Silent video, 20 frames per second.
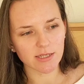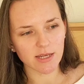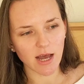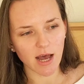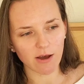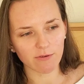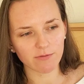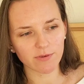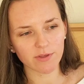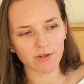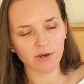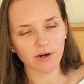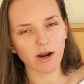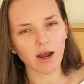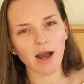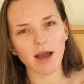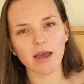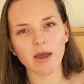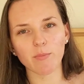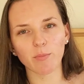
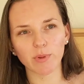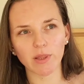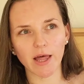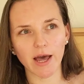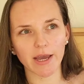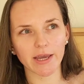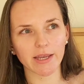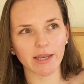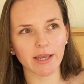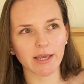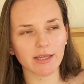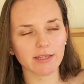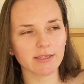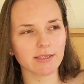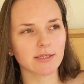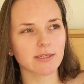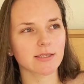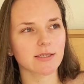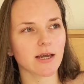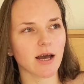After I applied
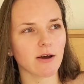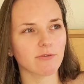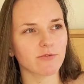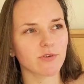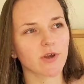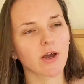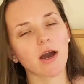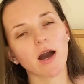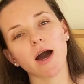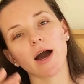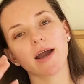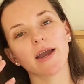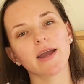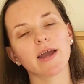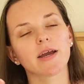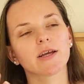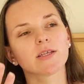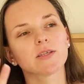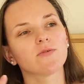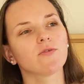it, after
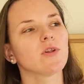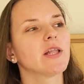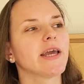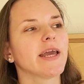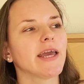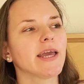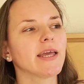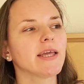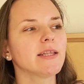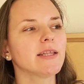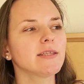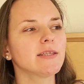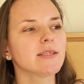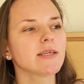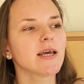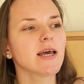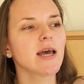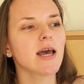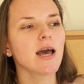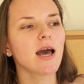I
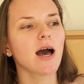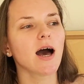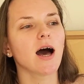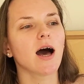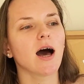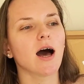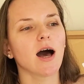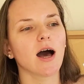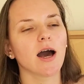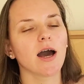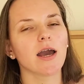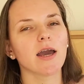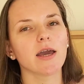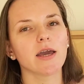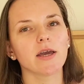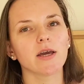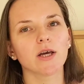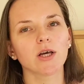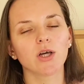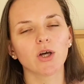exfoliate,
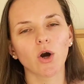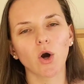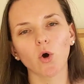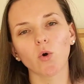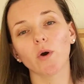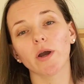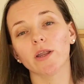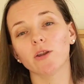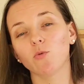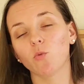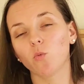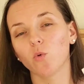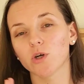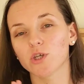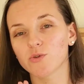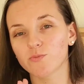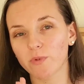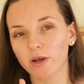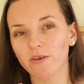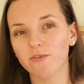I go and
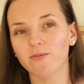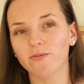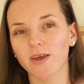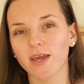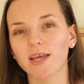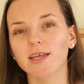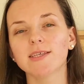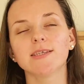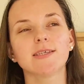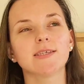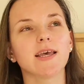wash my face,